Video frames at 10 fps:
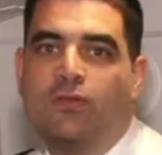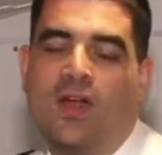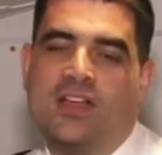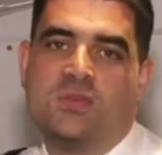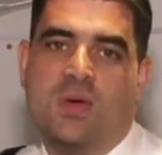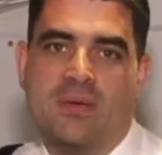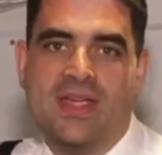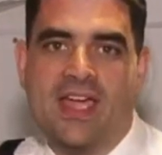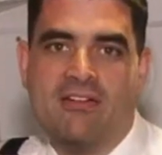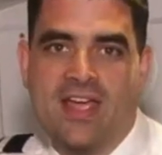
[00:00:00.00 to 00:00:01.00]
flights where
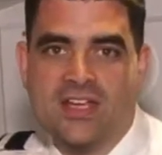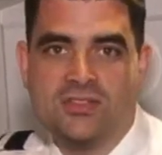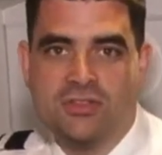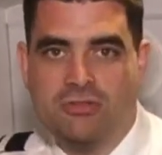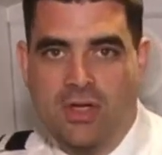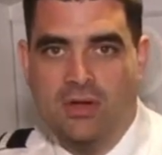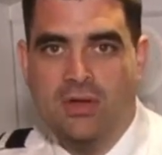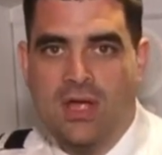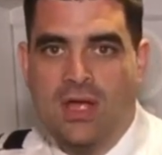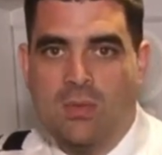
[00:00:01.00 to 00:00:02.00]
we carry extra crew,
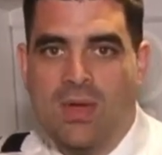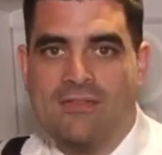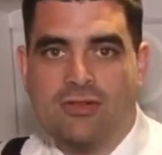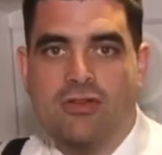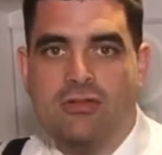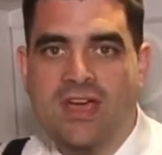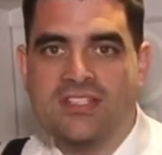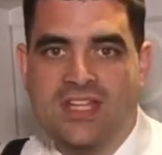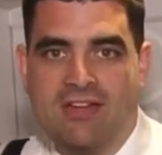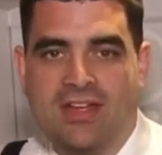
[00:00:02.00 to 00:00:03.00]
we have a crew
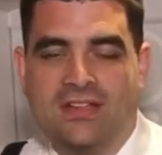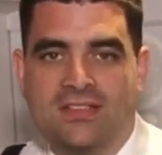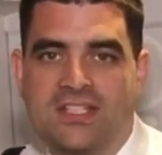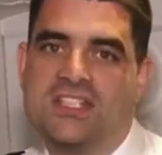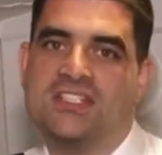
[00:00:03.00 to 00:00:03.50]
rest area. This